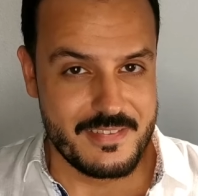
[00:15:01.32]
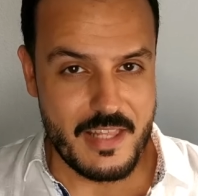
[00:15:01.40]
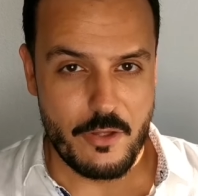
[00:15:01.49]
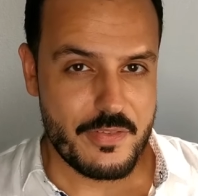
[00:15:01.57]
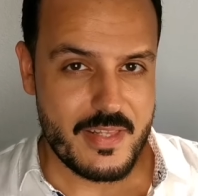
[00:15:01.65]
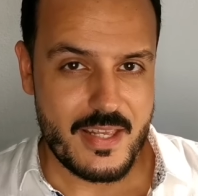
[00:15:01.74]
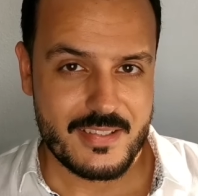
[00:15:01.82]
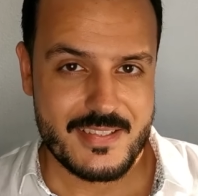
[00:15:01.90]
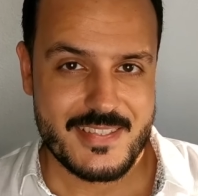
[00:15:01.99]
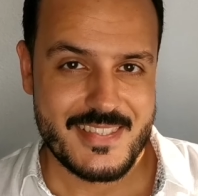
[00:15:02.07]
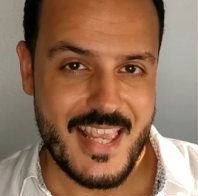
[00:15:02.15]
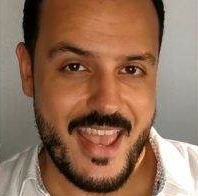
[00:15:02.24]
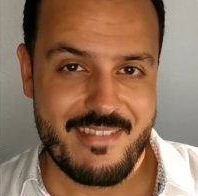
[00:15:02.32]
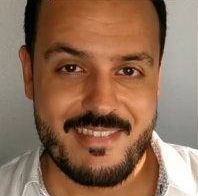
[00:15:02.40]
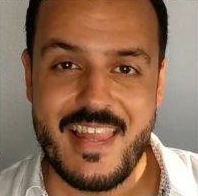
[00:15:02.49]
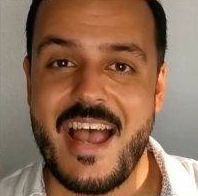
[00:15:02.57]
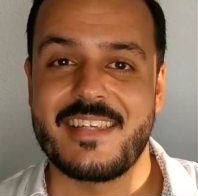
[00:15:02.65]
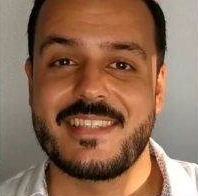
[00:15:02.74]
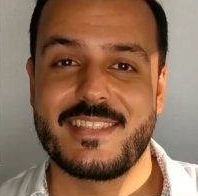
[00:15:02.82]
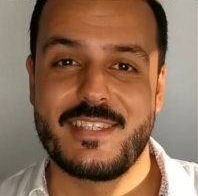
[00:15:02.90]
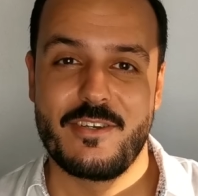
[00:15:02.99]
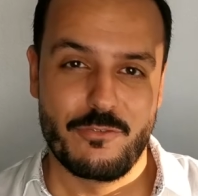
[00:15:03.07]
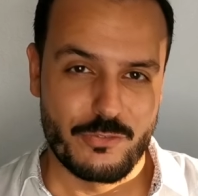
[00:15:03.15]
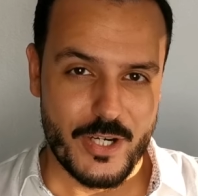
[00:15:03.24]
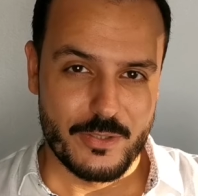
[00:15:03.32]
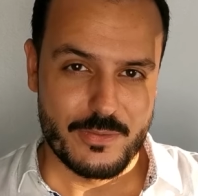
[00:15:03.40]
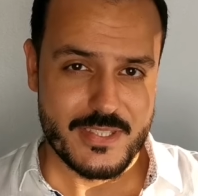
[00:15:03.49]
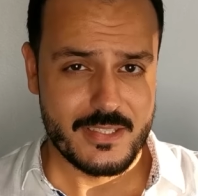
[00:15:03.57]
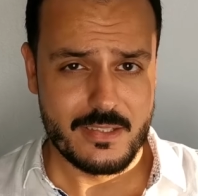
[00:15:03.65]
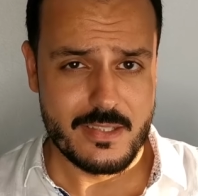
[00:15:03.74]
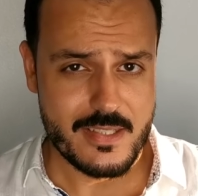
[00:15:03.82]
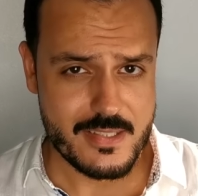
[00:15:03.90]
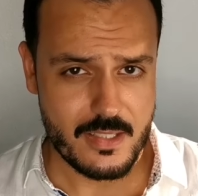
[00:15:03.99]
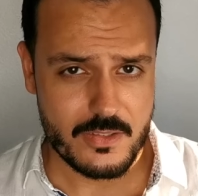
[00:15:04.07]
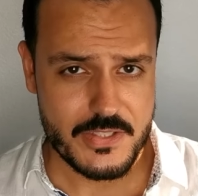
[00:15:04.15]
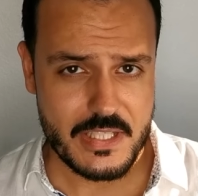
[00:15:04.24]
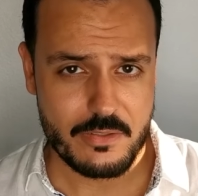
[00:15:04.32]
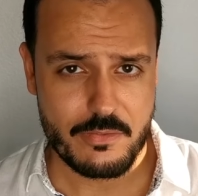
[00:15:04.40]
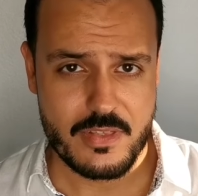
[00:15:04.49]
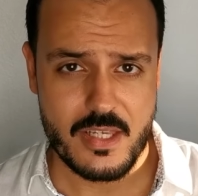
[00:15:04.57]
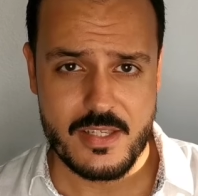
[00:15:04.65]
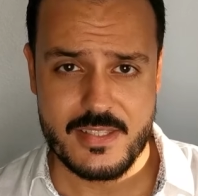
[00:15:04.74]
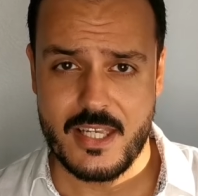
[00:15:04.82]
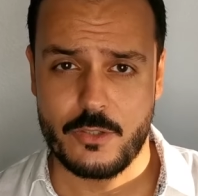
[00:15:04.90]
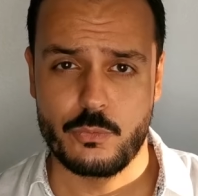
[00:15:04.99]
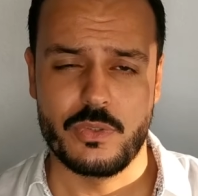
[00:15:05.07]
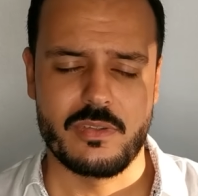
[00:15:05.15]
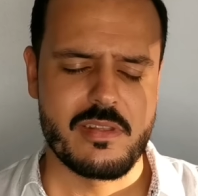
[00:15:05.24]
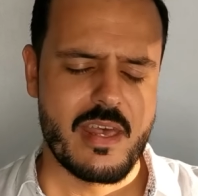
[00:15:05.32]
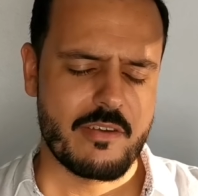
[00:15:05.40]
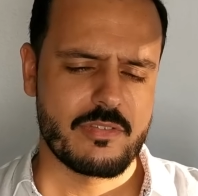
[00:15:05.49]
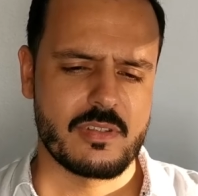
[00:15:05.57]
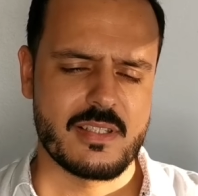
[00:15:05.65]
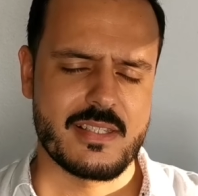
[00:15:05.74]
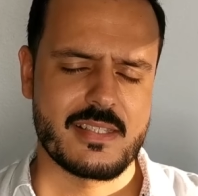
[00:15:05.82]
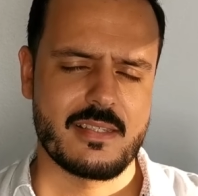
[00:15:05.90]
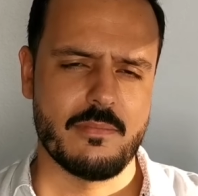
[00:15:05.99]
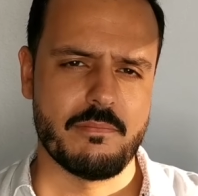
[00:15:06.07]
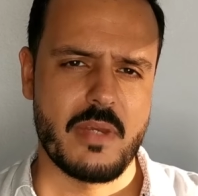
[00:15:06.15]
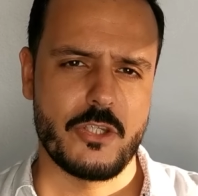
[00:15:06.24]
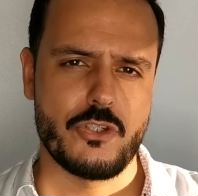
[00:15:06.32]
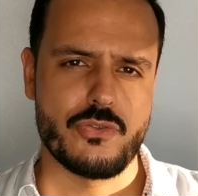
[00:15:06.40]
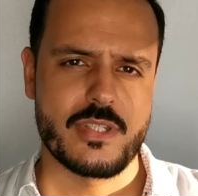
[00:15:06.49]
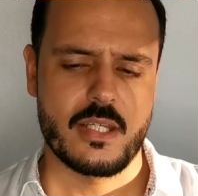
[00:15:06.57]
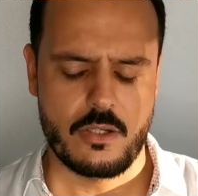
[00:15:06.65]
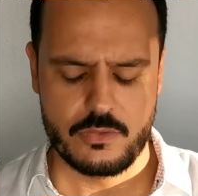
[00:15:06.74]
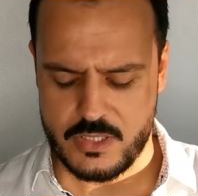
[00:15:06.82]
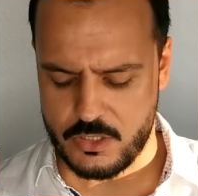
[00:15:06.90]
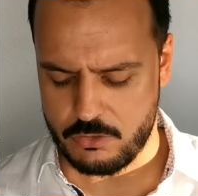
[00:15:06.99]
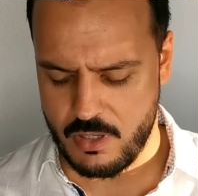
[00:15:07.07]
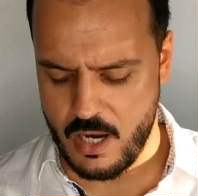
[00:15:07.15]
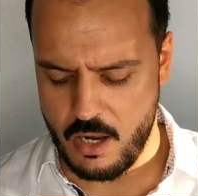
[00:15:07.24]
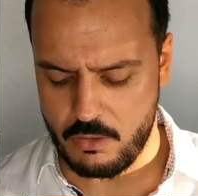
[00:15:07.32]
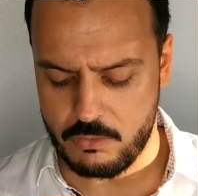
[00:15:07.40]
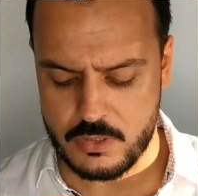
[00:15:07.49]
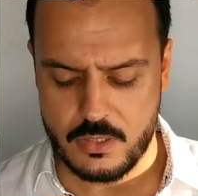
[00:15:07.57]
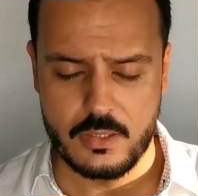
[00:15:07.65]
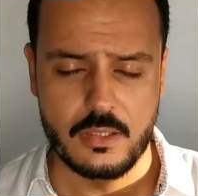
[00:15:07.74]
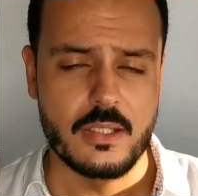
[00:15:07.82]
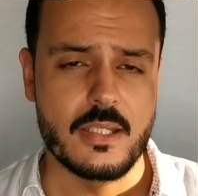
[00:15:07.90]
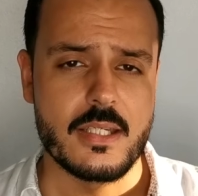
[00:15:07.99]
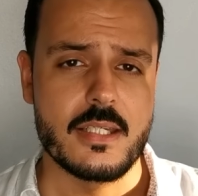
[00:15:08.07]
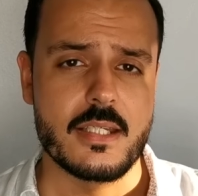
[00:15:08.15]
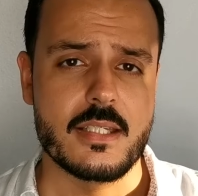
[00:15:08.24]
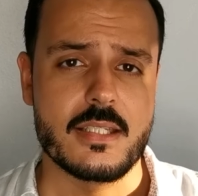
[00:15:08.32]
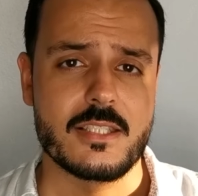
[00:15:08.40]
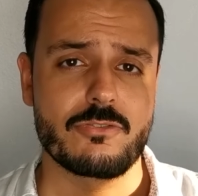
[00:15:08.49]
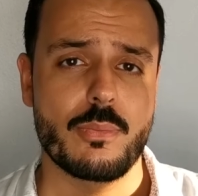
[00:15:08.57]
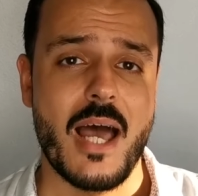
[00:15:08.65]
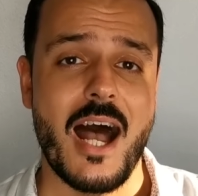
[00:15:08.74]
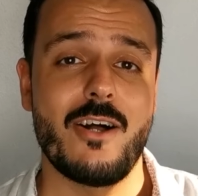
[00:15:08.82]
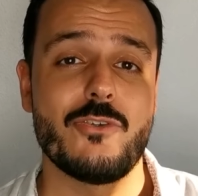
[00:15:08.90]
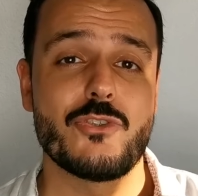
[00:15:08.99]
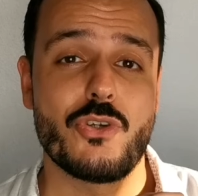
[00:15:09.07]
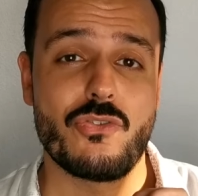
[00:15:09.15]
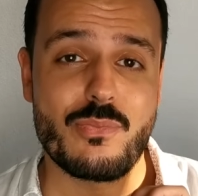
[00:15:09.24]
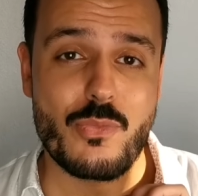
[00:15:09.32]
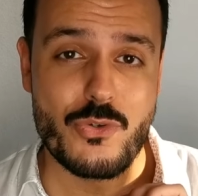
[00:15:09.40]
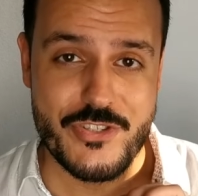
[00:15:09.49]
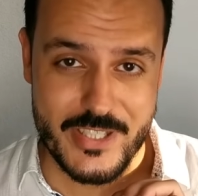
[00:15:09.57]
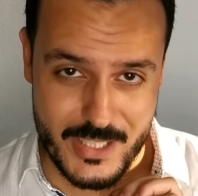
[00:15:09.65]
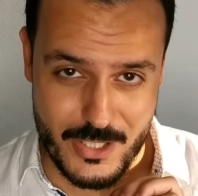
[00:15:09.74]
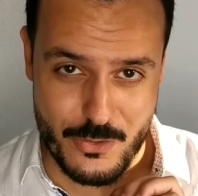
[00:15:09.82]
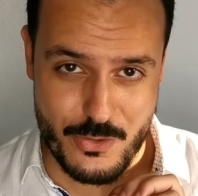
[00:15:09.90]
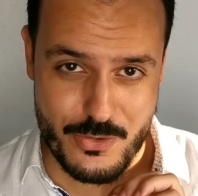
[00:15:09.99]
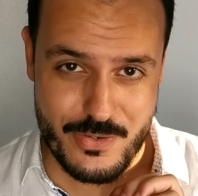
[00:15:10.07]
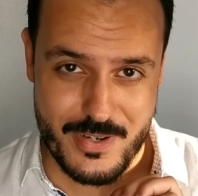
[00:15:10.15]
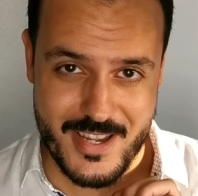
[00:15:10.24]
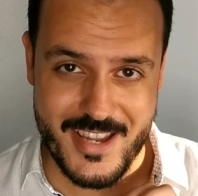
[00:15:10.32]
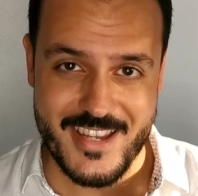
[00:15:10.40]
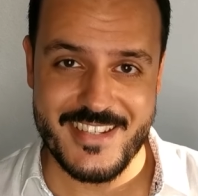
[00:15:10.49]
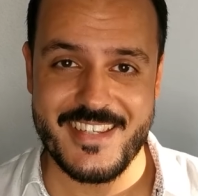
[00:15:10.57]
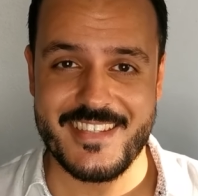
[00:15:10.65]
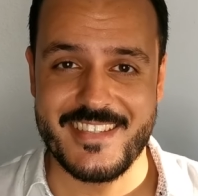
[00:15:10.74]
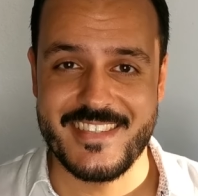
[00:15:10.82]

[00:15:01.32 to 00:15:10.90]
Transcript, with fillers: Now, the next and last fragrance in the designer side of things that will definitely make you stand out in the crowd. It is from the House of Moschino and it